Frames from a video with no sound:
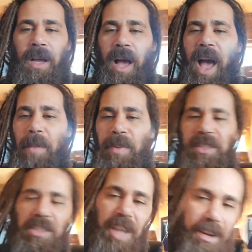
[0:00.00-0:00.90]
All right,
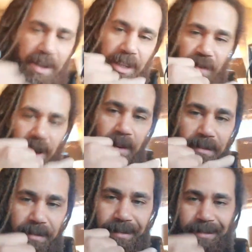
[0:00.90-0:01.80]
piece of chicken grease, fam.
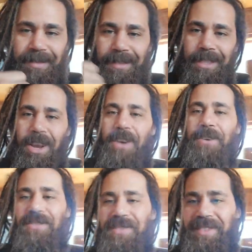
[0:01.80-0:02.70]
Chew.